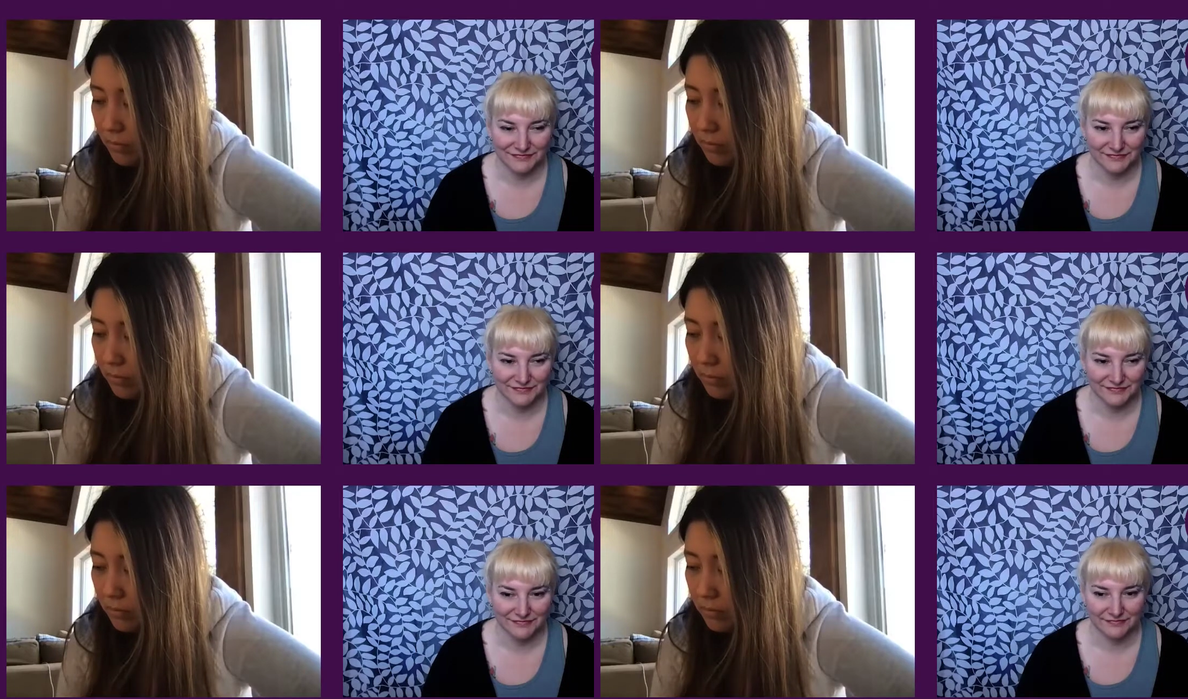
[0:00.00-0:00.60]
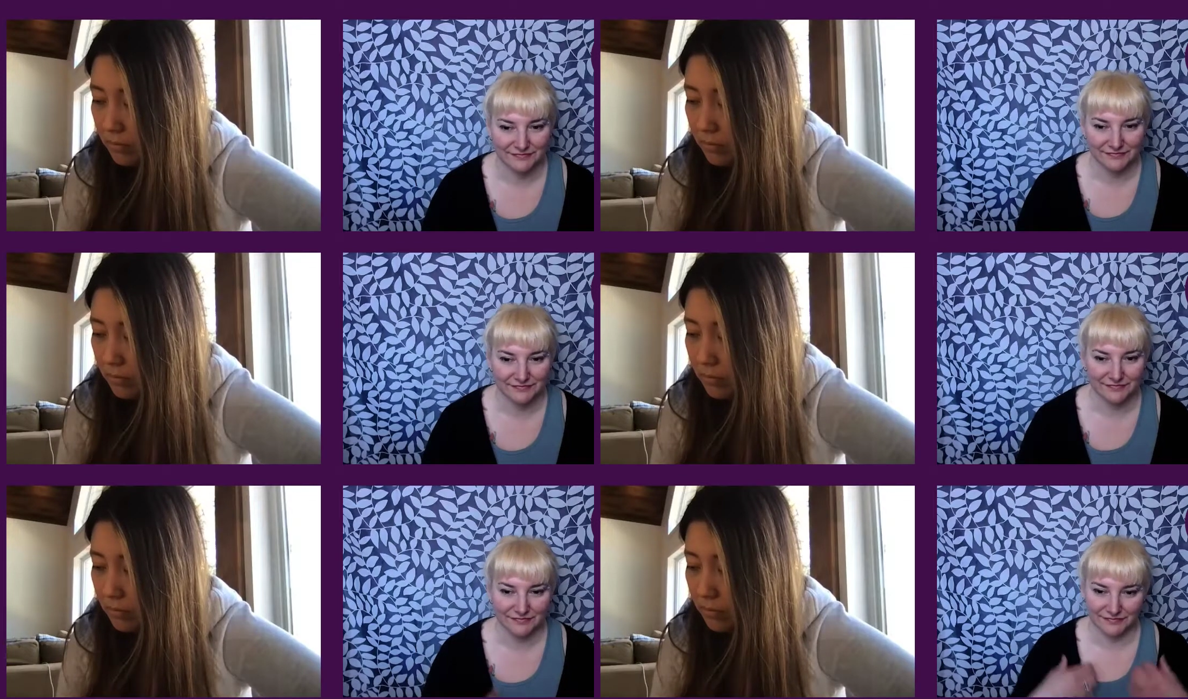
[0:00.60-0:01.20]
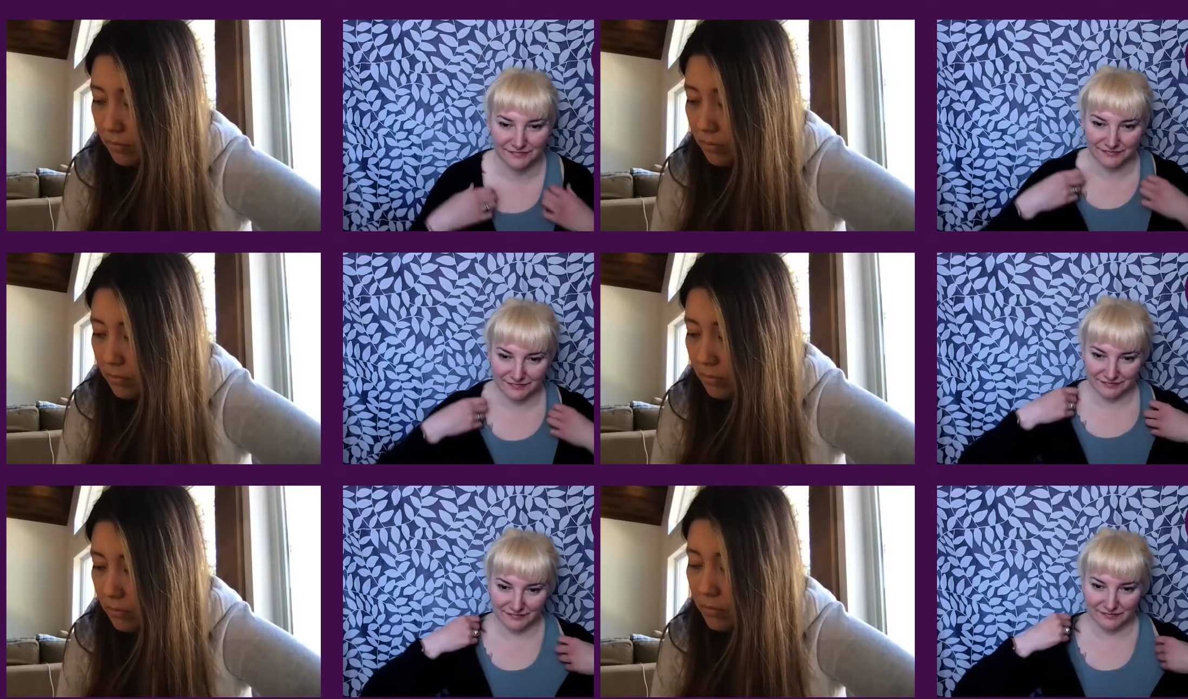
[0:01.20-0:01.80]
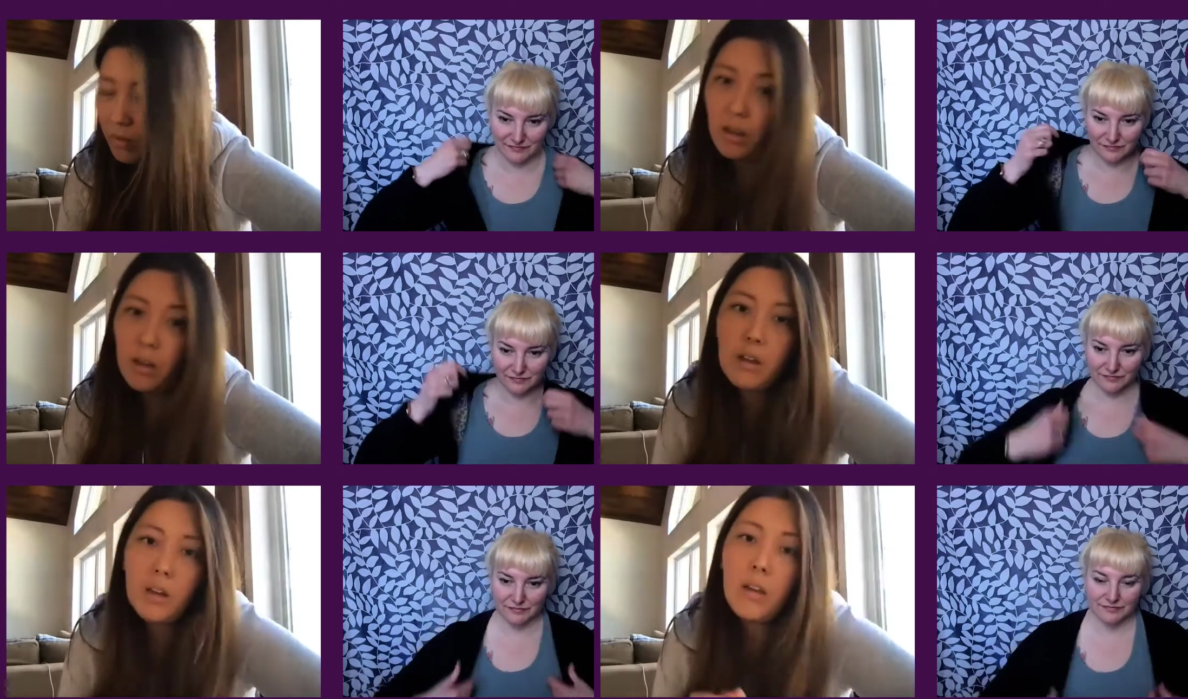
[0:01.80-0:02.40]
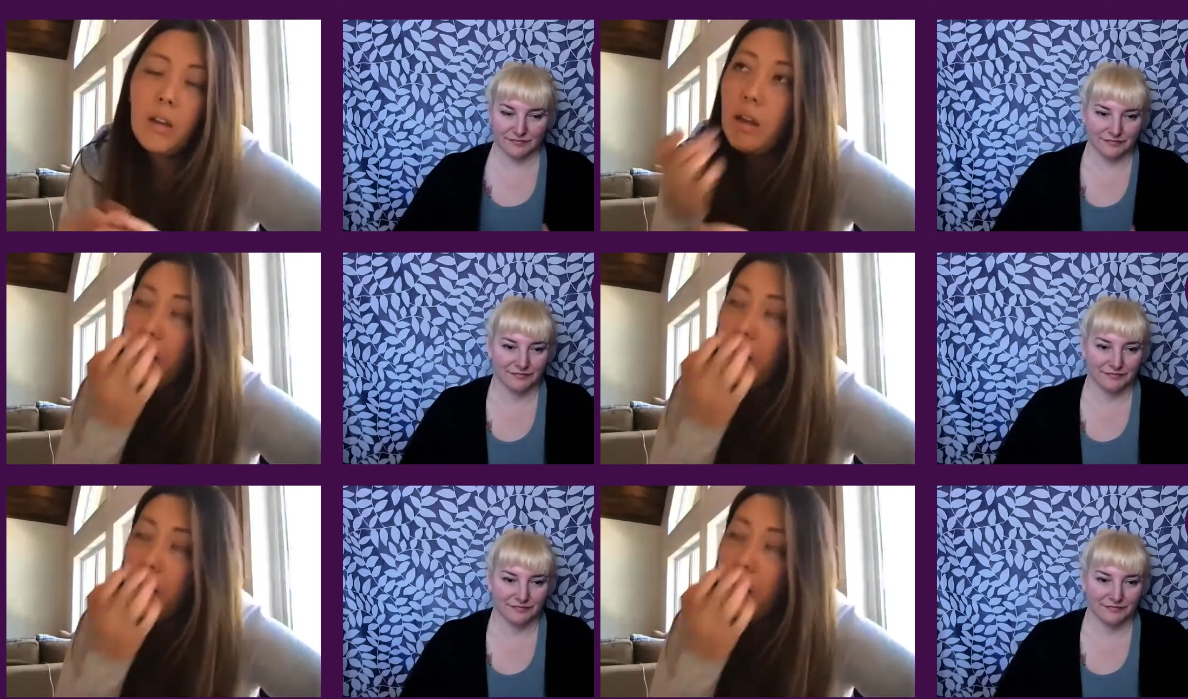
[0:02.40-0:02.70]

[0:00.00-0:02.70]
Nobody speaks.